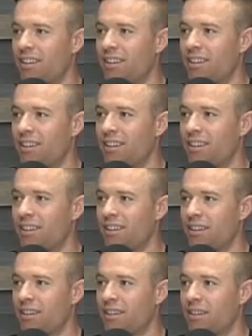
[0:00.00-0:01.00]

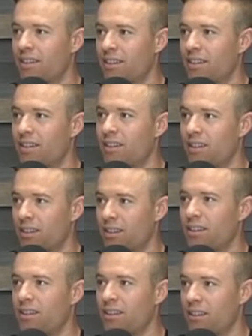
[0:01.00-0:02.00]

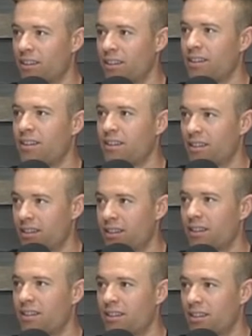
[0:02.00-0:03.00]

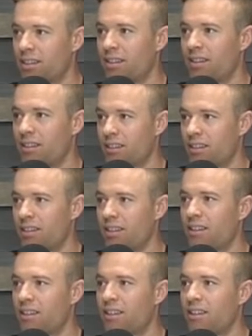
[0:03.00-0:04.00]

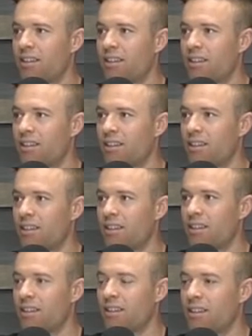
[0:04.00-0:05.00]

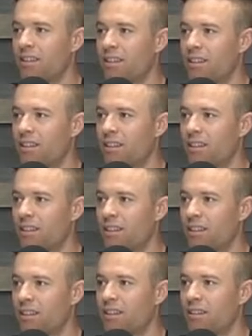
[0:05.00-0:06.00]

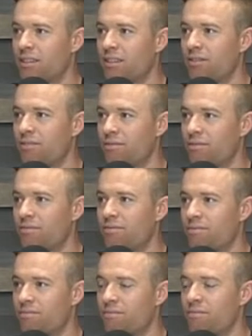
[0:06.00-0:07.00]
This person isn't speaking.